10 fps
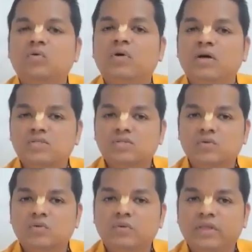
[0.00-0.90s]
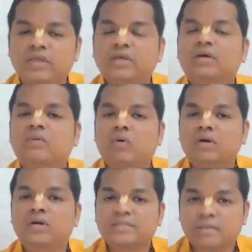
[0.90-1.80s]
guru has to hear
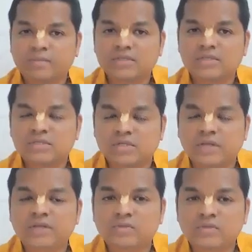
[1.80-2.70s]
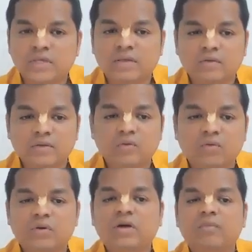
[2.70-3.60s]
what disciple is trying to say.
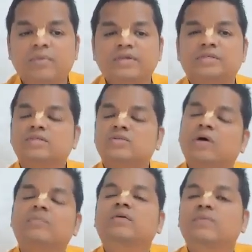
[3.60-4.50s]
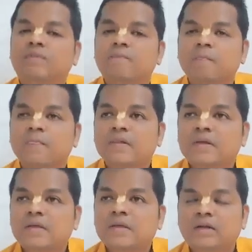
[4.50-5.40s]
You don't have patience, so I'm leaving.
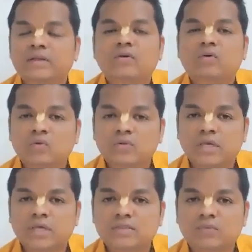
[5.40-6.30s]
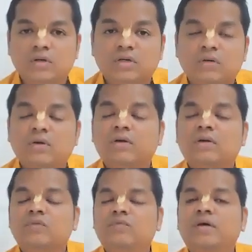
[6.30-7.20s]
And then guru says,
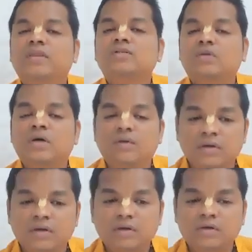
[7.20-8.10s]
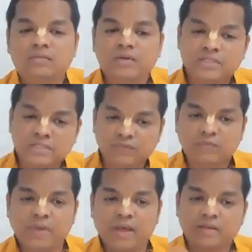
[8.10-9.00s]
whatever Vedas you have learned, please give
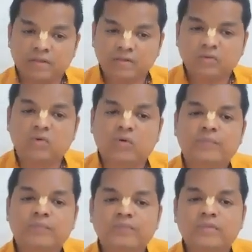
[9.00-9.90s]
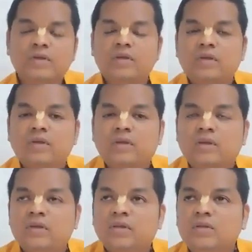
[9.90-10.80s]
it back, and then you go.
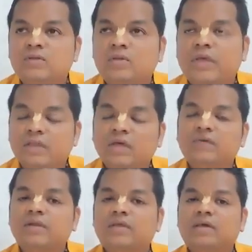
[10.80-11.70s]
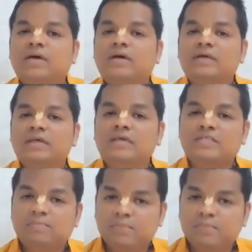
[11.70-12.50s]
So Yajnavalkya,